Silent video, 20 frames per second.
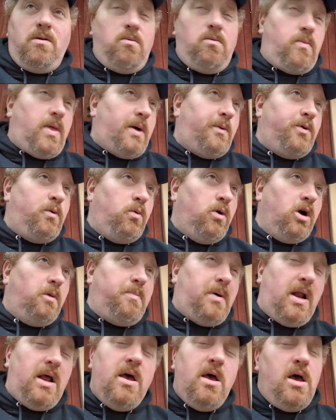that would work.
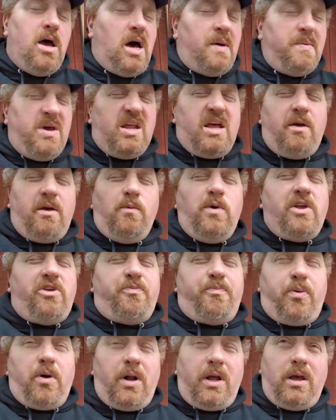But it's
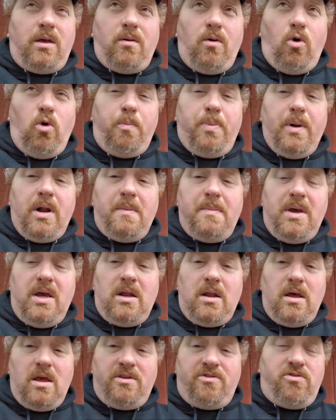pretty open.
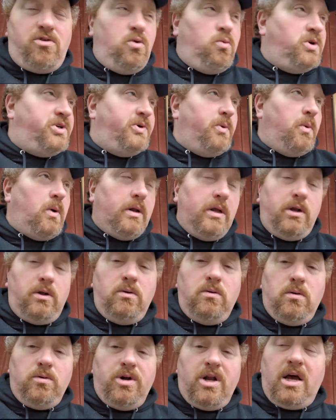Do what you want to
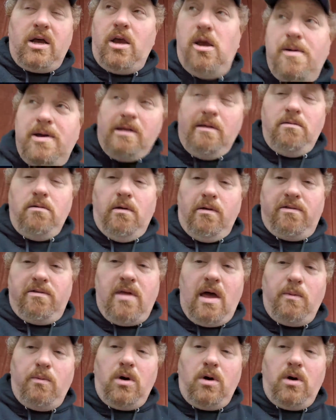do. We're not. It's not